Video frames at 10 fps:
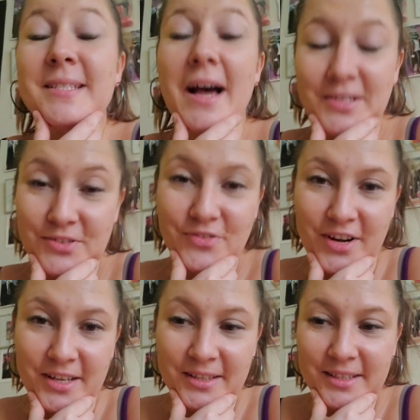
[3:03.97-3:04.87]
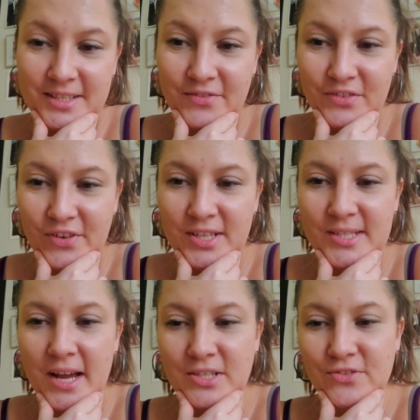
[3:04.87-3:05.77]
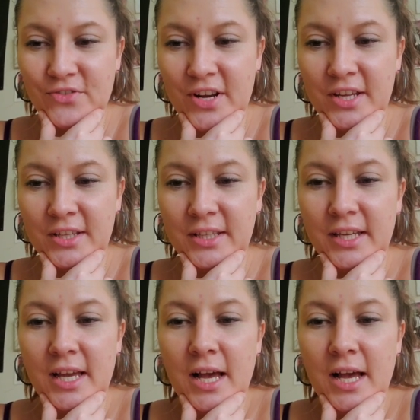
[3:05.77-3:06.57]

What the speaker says: doctor friend, a different friend's doctor friend,